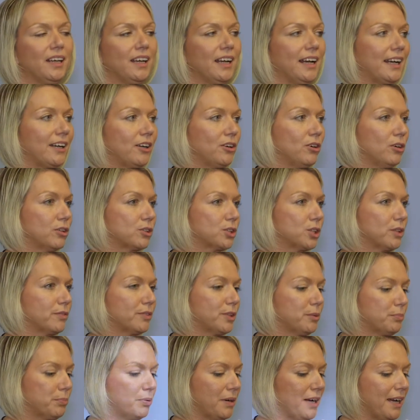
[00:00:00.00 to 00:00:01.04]
And hot off
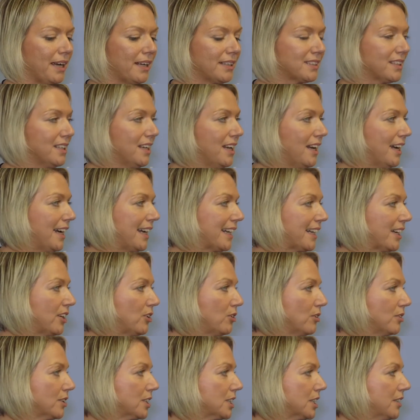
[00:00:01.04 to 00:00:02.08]
the press, I can
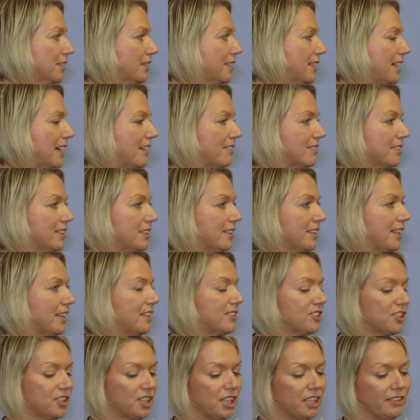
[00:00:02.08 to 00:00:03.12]
also announce that the
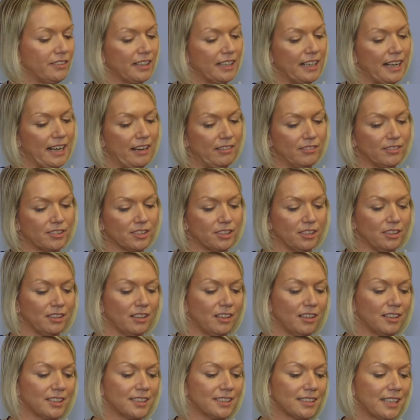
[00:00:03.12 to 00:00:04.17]
Engineering Council
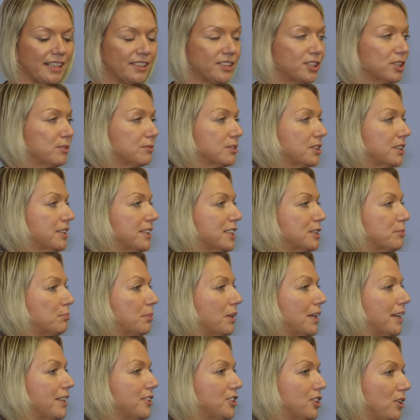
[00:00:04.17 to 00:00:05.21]
are signed up to this
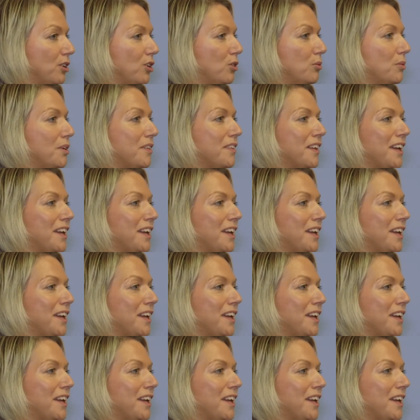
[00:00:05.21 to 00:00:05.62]
pledge along with